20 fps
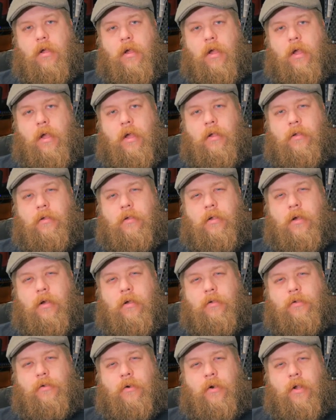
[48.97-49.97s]
And
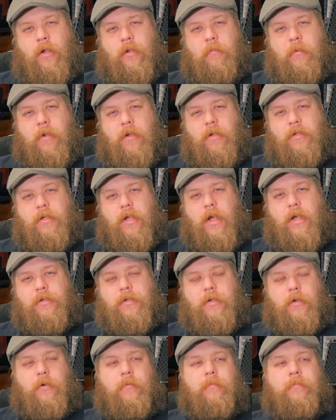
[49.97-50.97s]
uh, turned out to be a
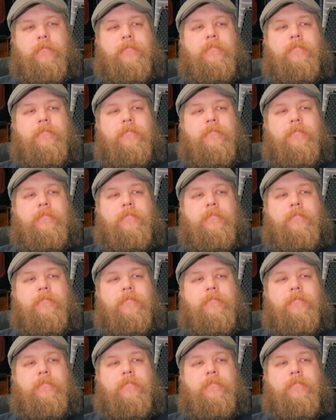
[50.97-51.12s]
disaster.